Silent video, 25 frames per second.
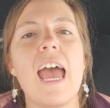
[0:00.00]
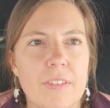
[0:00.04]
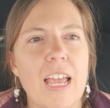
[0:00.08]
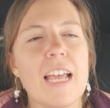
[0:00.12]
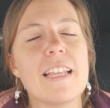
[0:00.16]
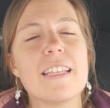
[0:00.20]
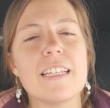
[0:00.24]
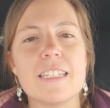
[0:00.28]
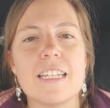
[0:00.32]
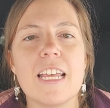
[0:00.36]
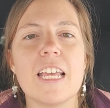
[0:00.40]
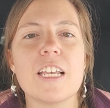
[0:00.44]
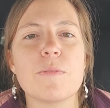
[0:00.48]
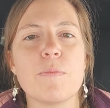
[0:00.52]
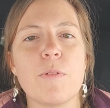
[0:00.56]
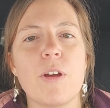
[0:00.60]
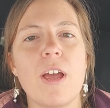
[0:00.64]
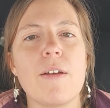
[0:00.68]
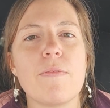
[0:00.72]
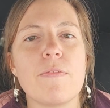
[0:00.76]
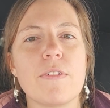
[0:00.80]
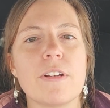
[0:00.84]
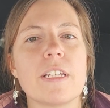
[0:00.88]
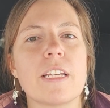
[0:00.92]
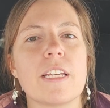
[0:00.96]
as it takes more
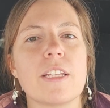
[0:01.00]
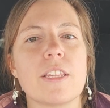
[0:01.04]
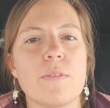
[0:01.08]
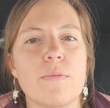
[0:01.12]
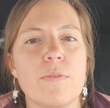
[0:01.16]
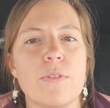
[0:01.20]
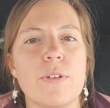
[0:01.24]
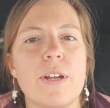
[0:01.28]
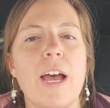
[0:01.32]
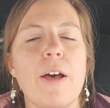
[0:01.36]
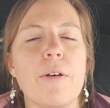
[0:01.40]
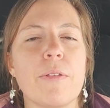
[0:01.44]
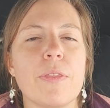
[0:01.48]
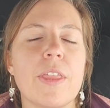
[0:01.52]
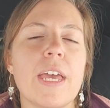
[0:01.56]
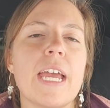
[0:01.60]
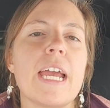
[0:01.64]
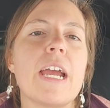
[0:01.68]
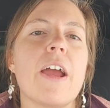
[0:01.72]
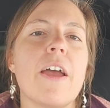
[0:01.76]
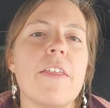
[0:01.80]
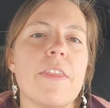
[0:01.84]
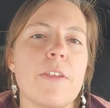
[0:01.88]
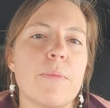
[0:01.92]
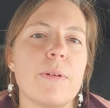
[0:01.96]
effort to get the food out
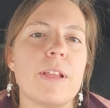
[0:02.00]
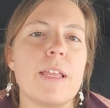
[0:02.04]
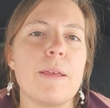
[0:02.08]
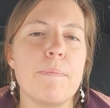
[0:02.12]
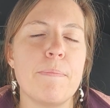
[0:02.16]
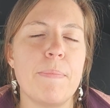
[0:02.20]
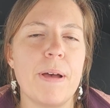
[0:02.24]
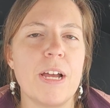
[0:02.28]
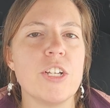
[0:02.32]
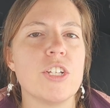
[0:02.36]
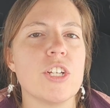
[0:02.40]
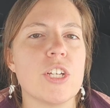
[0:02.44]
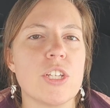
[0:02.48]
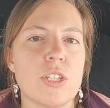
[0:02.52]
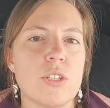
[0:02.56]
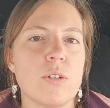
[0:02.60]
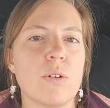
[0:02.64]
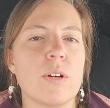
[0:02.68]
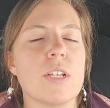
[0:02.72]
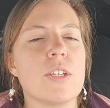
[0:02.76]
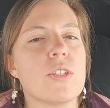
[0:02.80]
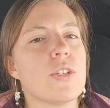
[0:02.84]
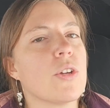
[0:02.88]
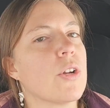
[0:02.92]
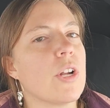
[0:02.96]
there, and the really budget
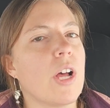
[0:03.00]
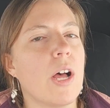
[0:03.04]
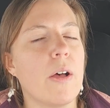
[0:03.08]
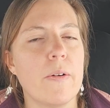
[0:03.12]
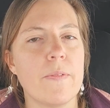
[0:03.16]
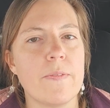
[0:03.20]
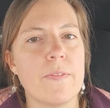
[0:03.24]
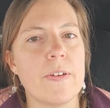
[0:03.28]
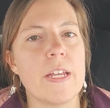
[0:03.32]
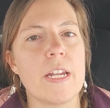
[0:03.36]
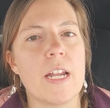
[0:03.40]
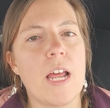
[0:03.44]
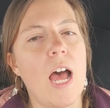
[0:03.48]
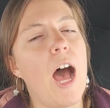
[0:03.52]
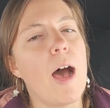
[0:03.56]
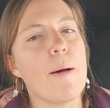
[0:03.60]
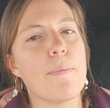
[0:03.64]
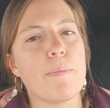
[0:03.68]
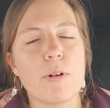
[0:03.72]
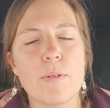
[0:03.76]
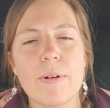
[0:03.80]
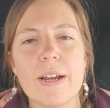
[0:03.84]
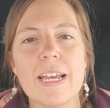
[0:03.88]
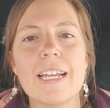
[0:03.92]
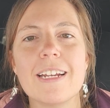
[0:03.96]
stores don't often
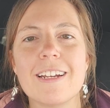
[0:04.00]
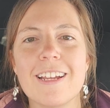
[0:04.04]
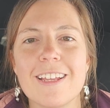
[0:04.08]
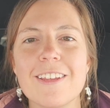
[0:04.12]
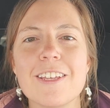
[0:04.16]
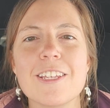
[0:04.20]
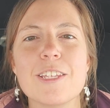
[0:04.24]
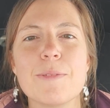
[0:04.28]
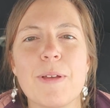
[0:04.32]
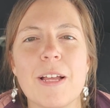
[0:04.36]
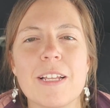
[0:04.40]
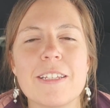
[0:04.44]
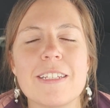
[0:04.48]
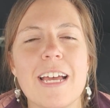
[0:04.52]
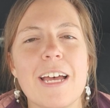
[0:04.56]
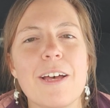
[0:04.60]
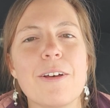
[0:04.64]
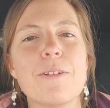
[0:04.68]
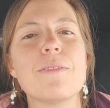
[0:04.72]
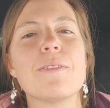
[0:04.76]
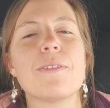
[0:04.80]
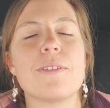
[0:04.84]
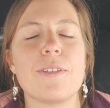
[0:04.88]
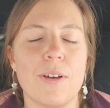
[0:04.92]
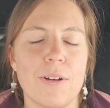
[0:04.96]
operate in the small
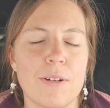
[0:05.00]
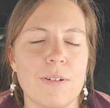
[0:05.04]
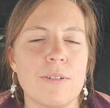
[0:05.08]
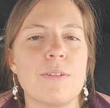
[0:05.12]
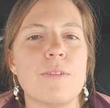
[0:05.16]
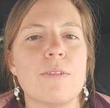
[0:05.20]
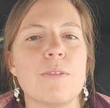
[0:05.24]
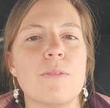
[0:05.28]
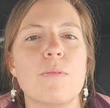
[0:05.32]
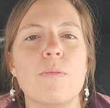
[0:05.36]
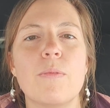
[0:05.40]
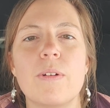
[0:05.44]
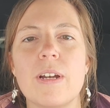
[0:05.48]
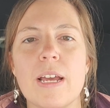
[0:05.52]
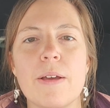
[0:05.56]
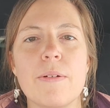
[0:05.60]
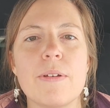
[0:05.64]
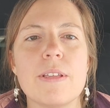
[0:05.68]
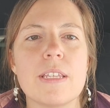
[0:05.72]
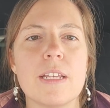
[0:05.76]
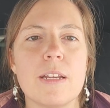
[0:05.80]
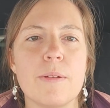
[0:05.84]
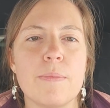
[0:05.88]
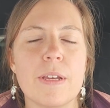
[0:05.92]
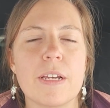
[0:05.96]
towns. So when I
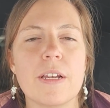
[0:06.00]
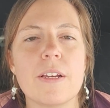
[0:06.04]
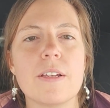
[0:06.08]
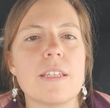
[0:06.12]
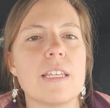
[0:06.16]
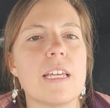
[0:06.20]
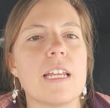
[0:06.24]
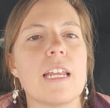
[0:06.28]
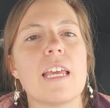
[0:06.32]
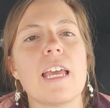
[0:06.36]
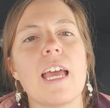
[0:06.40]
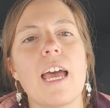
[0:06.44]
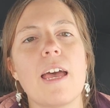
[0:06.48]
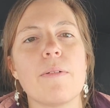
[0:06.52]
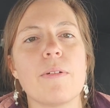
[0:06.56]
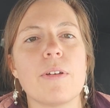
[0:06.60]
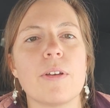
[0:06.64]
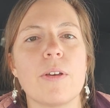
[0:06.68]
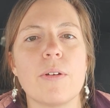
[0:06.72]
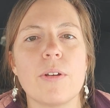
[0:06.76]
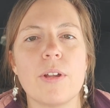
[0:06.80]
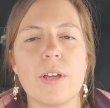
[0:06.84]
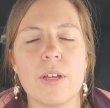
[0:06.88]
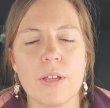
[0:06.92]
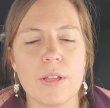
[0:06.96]
was in a bigger city, I would
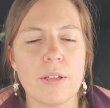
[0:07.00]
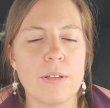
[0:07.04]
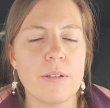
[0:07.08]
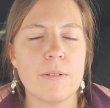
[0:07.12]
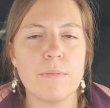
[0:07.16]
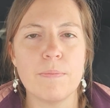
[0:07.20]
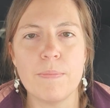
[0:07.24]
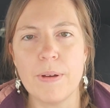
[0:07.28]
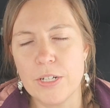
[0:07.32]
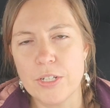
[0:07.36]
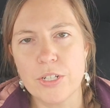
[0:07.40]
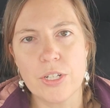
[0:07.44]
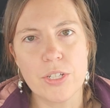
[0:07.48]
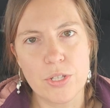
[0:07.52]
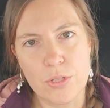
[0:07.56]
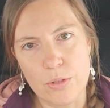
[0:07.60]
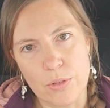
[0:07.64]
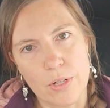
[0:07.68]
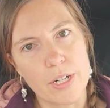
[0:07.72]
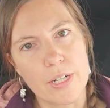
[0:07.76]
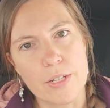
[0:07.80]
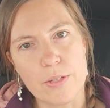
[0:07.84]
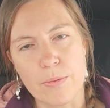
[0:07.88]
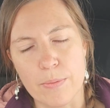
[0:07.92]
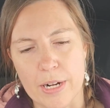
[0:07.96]
go to budget
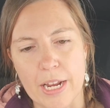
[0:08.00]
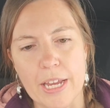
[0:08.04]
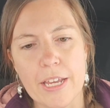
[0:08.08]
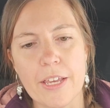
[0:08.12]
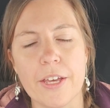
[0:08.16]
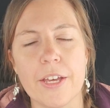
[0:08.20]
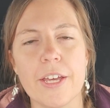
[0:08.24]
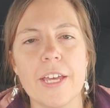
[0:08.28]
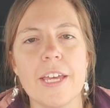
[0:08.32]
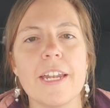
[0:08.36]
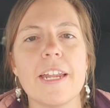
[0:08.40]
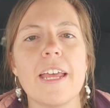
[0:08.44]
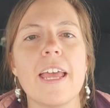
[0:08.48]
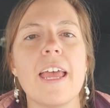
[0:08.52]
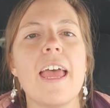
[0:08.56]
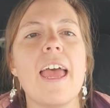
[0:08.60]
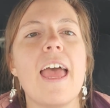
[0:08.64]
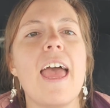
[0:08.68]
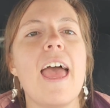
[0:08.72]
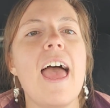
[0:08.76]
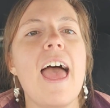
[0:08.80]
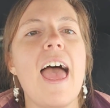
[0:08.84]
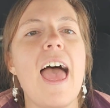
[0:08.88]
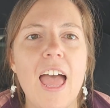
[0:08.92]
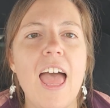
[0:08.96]
stores when I could.
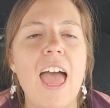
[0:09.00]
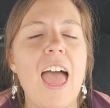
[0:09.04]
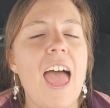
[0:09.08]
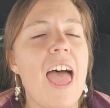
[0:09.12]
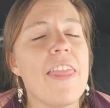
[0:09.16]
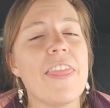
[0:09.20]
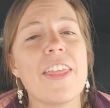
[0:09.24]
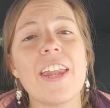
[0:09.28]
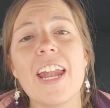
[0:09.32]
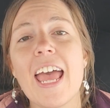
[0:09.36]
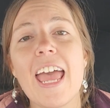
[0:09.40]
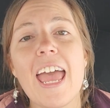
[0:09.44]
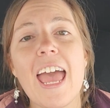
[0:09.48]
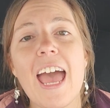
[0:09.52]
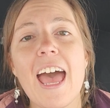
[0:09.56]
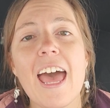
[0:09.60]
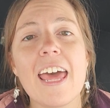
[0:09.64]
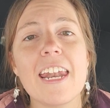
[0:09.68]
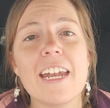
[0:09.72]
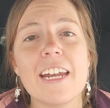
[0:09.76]
And then I had